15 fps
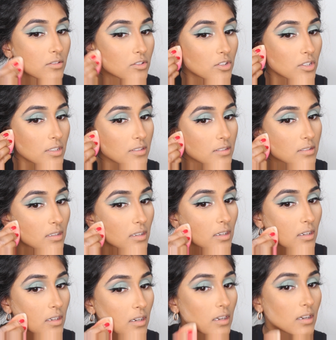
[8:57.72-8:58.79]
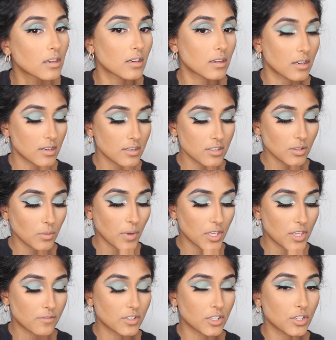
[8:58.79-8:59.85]
Just under
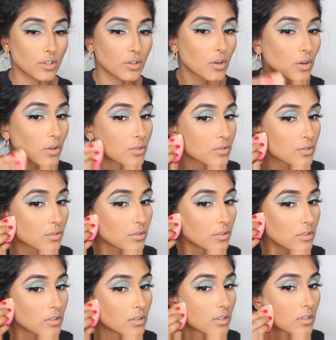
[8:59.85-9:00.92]
where you've done your contour,